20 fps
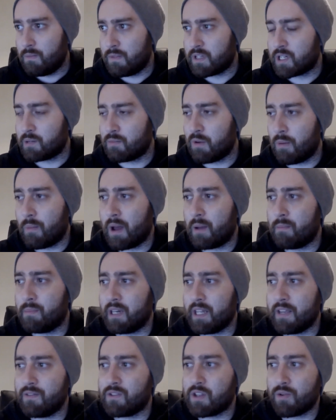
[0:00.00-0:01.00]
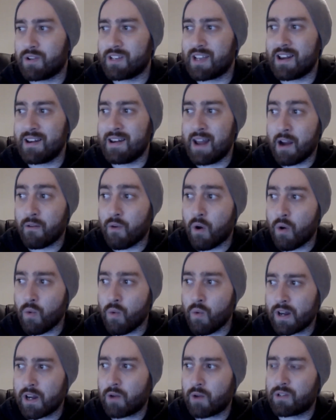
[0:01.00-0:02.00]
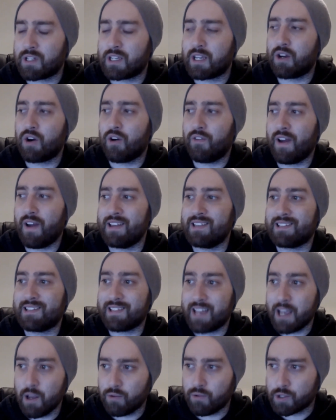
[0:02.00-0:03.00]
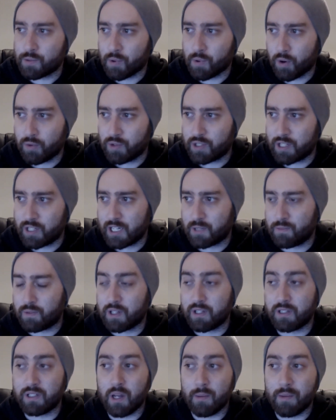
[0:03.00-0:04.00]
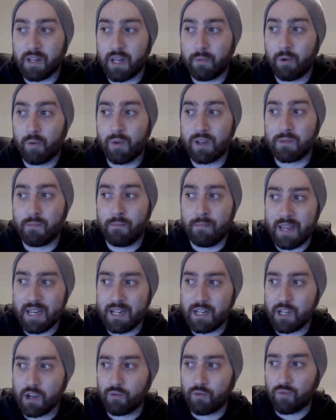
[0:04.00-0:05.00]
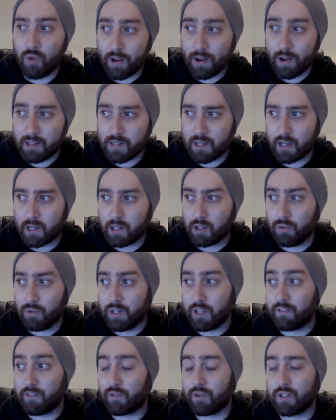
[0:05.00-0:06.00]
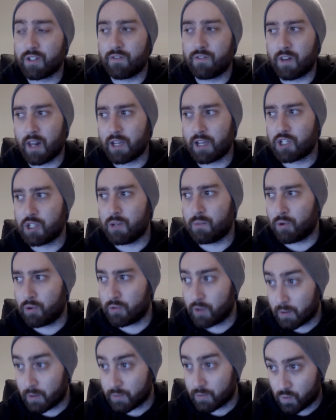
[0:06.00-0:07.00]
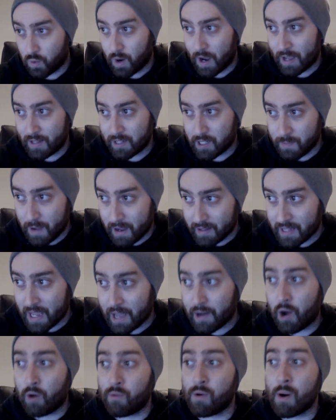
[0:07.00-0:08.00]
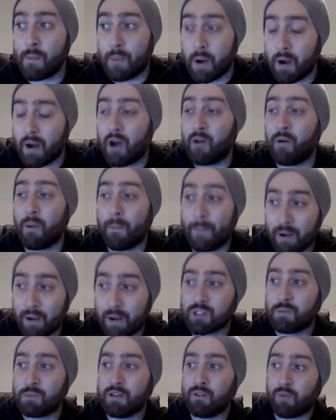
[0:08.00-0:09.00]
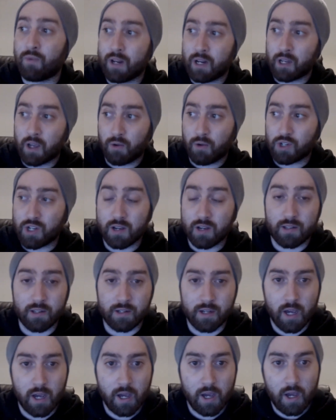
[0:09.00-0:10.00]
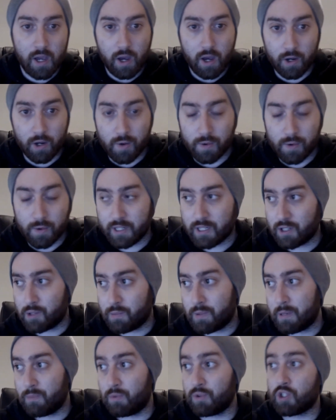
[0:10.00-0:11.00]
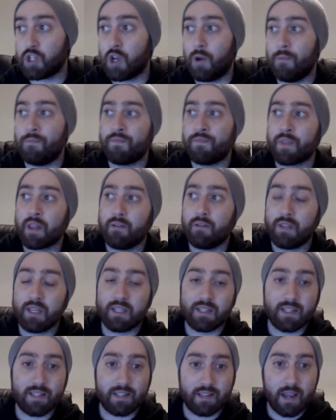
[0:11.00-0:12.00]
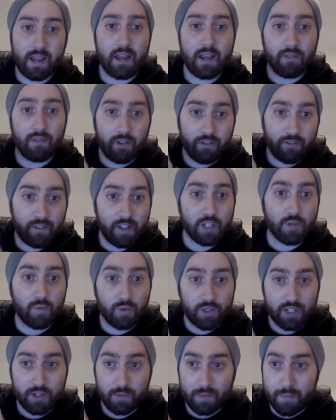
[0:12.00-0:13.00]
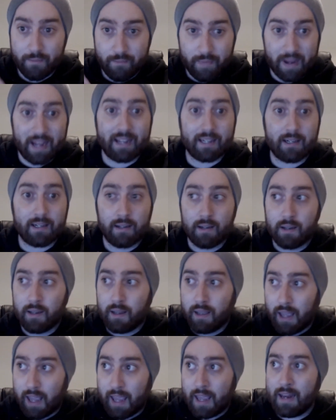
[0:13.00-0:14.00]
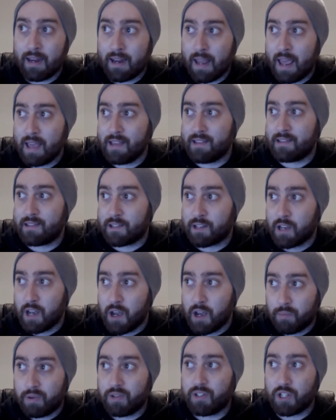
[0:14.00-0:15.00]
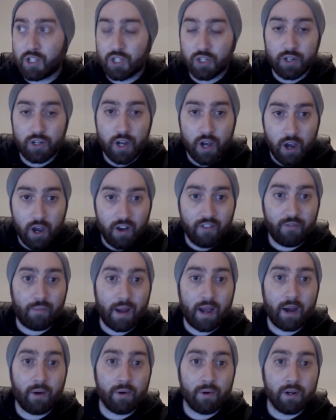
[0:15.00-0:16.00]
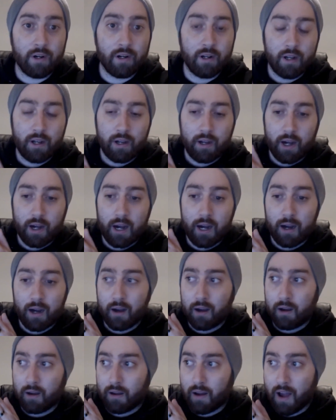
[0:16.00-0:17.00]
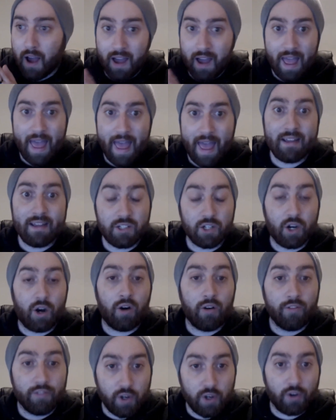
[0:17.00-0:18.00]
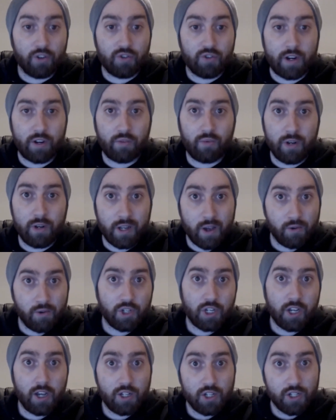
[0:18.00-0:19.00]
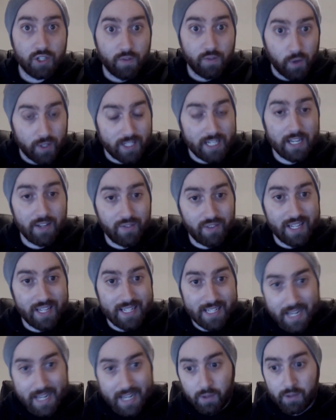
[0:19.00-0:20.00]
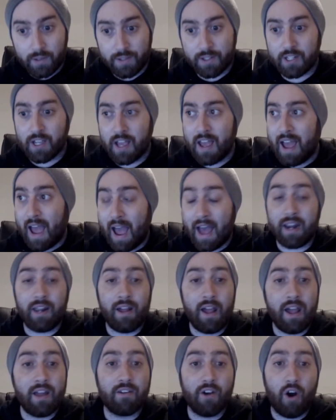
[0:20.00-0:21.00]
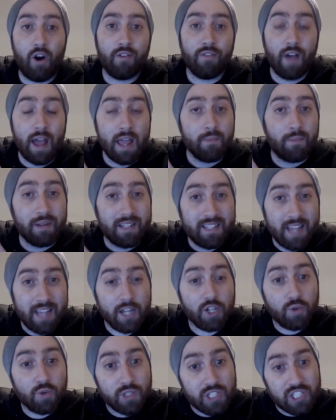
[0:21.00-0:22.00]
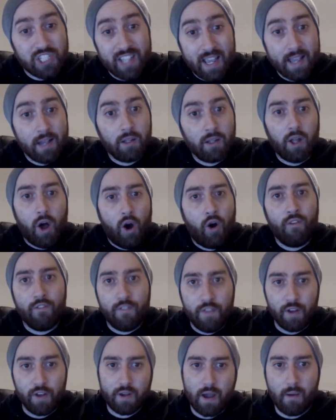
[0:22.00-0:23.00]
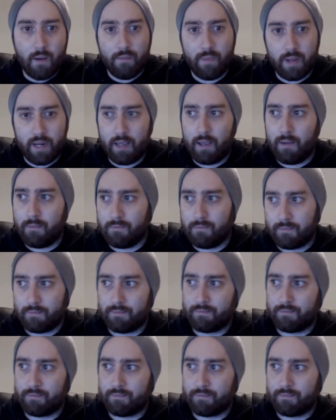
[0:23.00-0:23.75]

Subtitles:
Mr. McMahon believes there is a narrow window to kick off a sales process because WWE's media rights, including for its flagship programs Raw and SmackDown, are about to be renegotiated, according to the people. So, this is saying that Vince wants to be back in his position of power ahead of contract renegotiations for TV deals and ahead of a potential sale of the company.